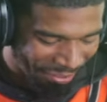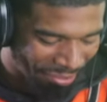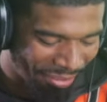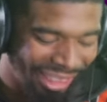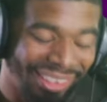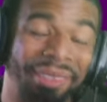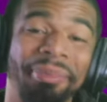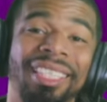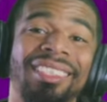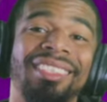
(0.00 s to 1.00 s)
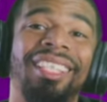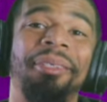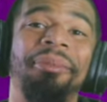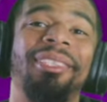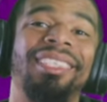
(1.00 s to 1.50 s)
opinions.
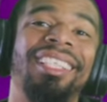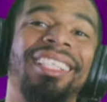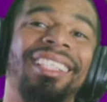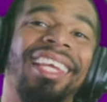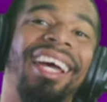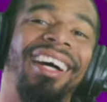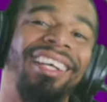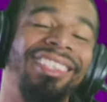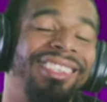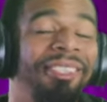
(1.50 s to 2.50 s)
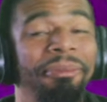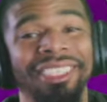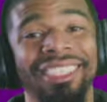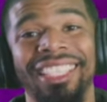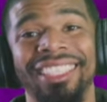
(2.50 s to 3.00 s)
Some were saying yeah, some were
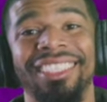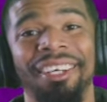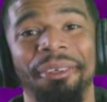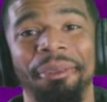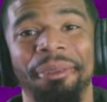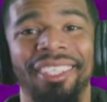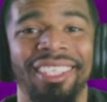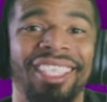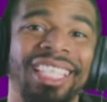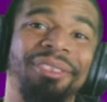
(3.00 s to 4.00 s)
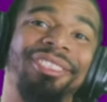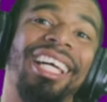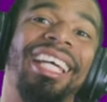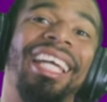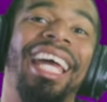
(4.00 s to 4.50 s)
saying no. It was
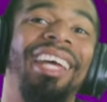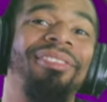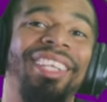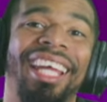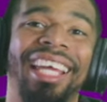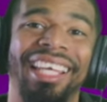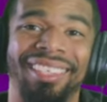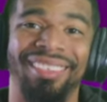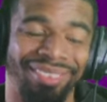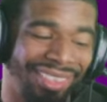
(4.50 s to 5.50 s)
like half and half.